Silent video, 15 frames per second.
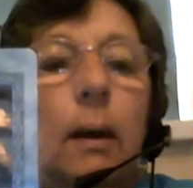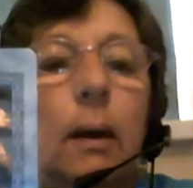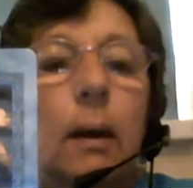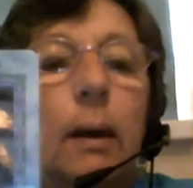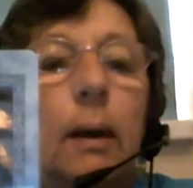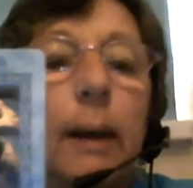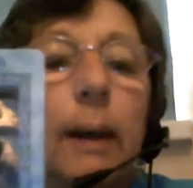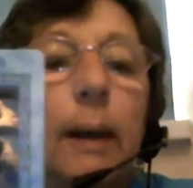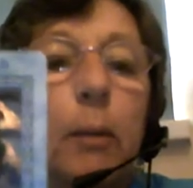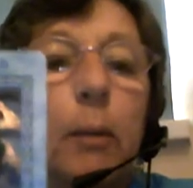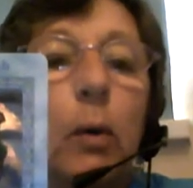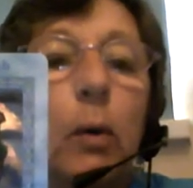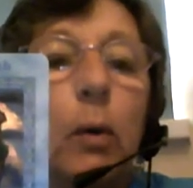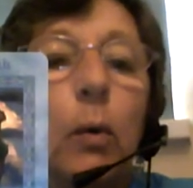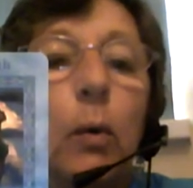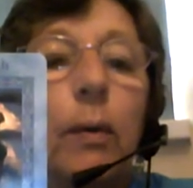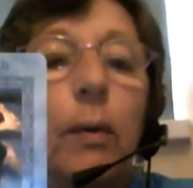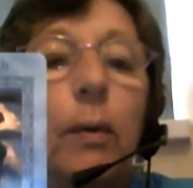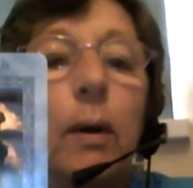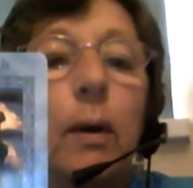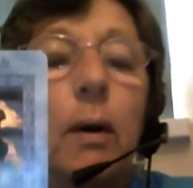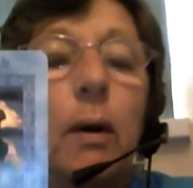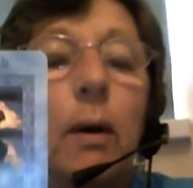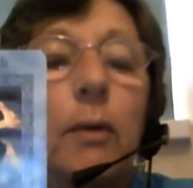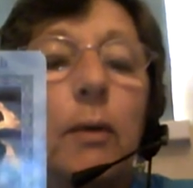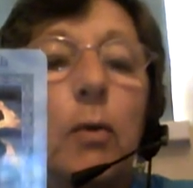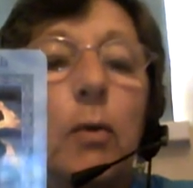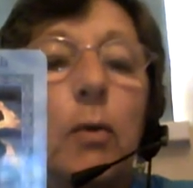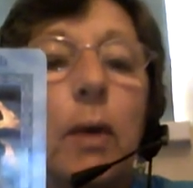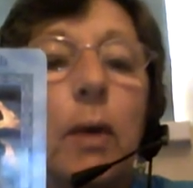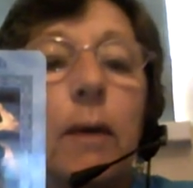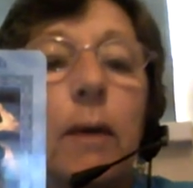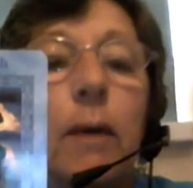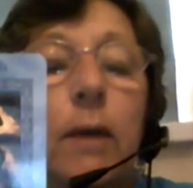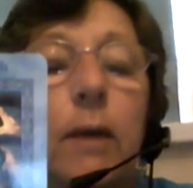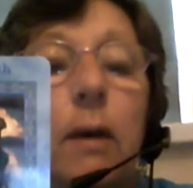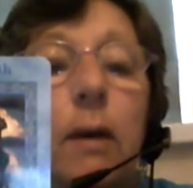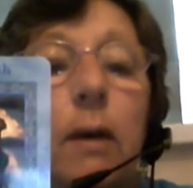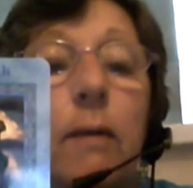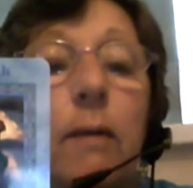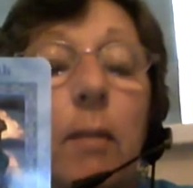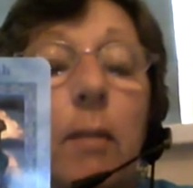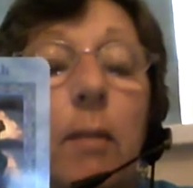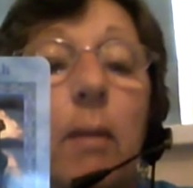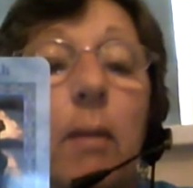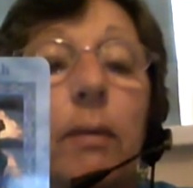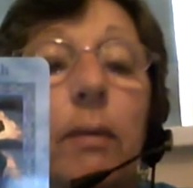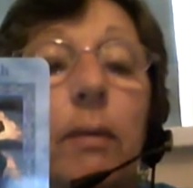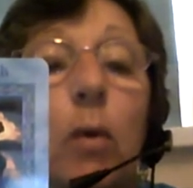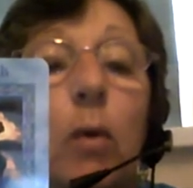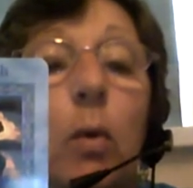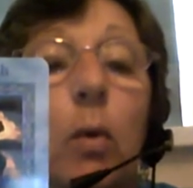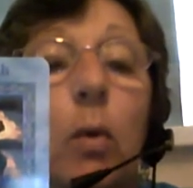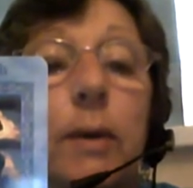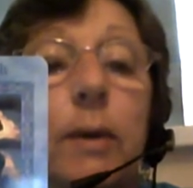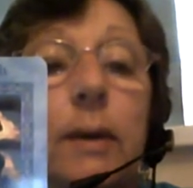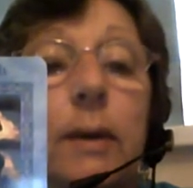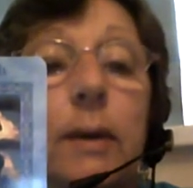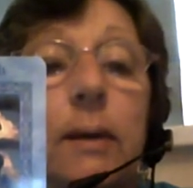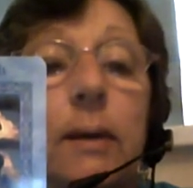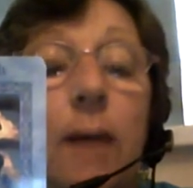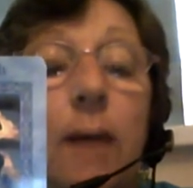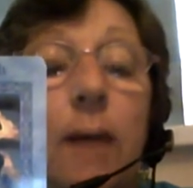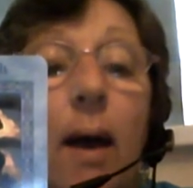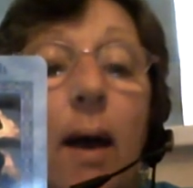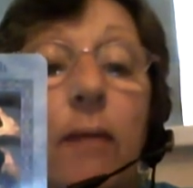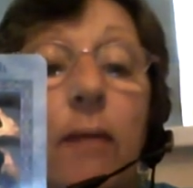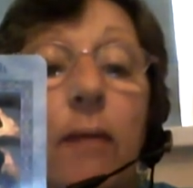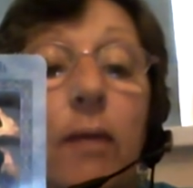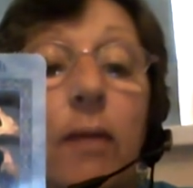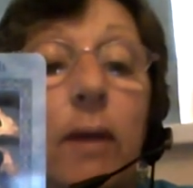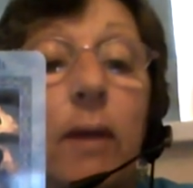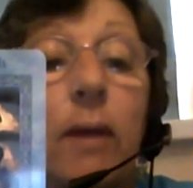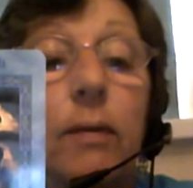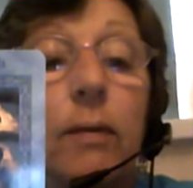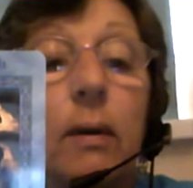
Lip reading: Hi Capricorn, the card I've drawn out for you for the month of August is Have Faith.